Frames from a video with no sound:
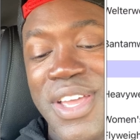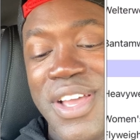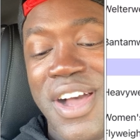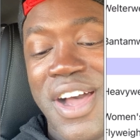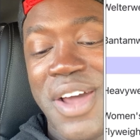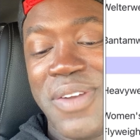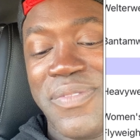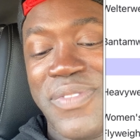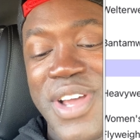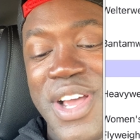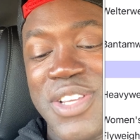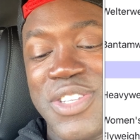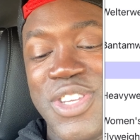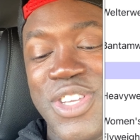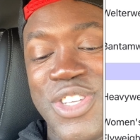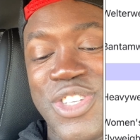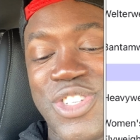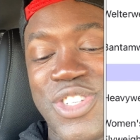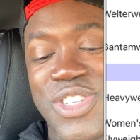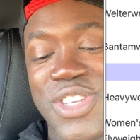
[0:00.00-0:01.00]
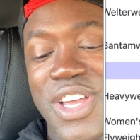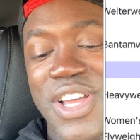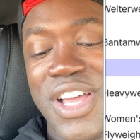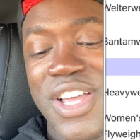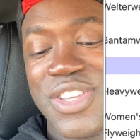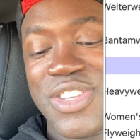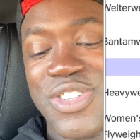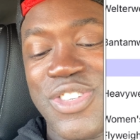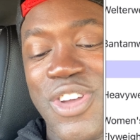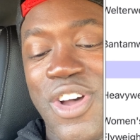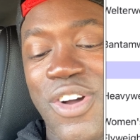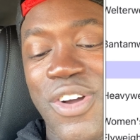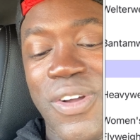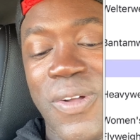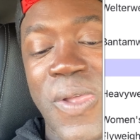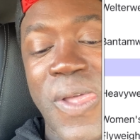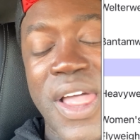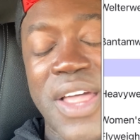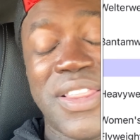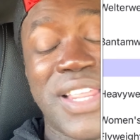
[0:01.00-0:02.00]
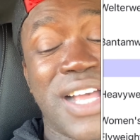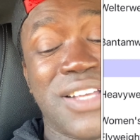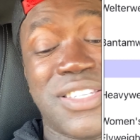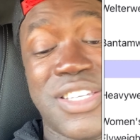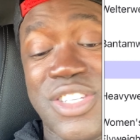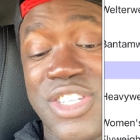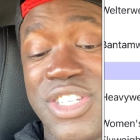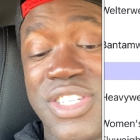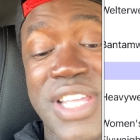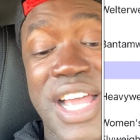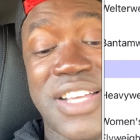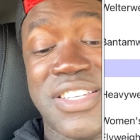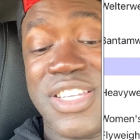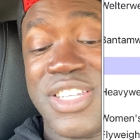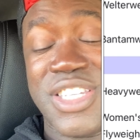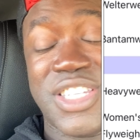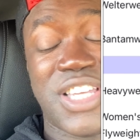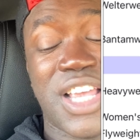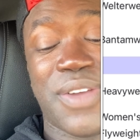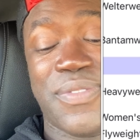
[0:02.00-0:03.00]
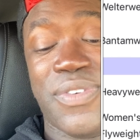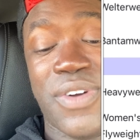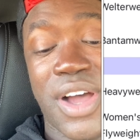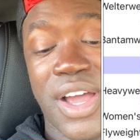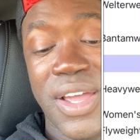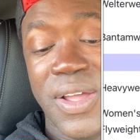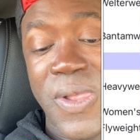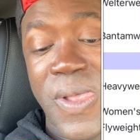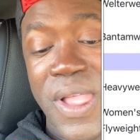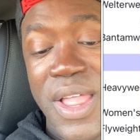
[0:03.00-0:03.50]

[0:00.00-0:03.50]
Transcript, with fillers: Yan versus uh, Song. That's a that's a sick fight.